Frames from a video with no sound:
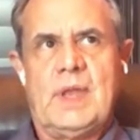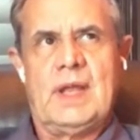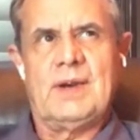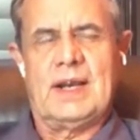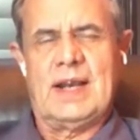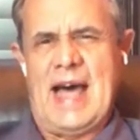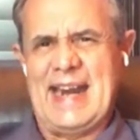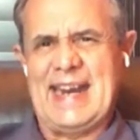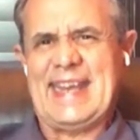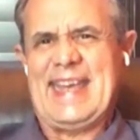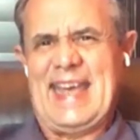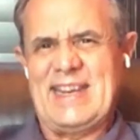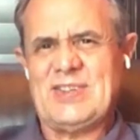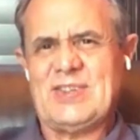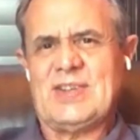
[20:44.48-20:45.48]
in a lot of
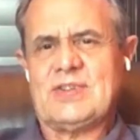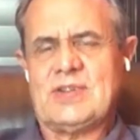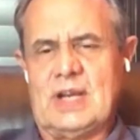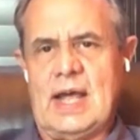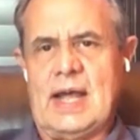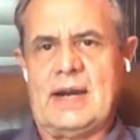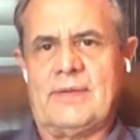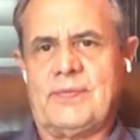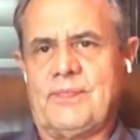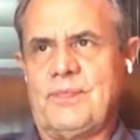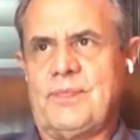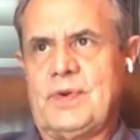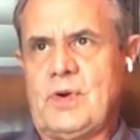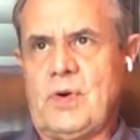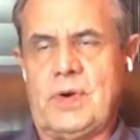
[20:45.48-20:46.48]
cases, a lot of
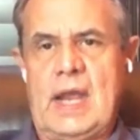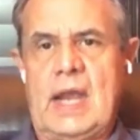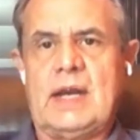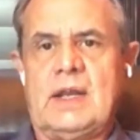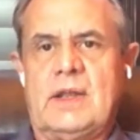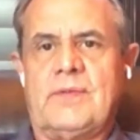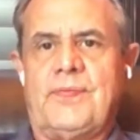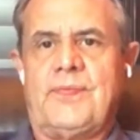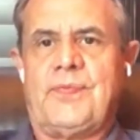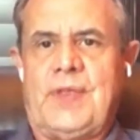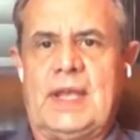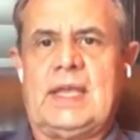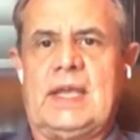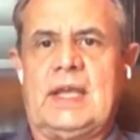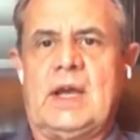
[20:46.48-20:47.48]
creative
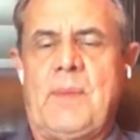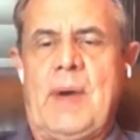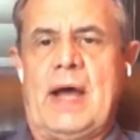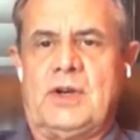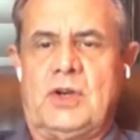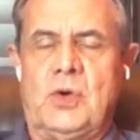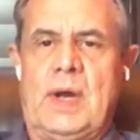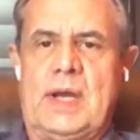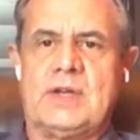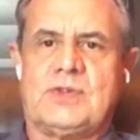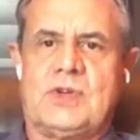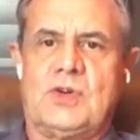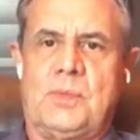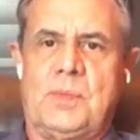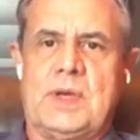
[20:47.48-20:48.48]
thinking about new ways
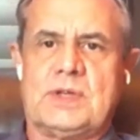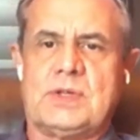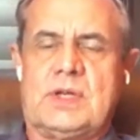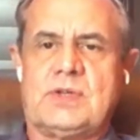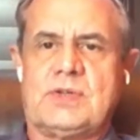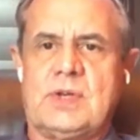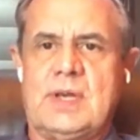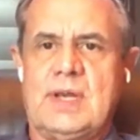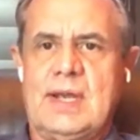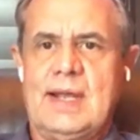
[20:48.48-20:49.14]
to do business.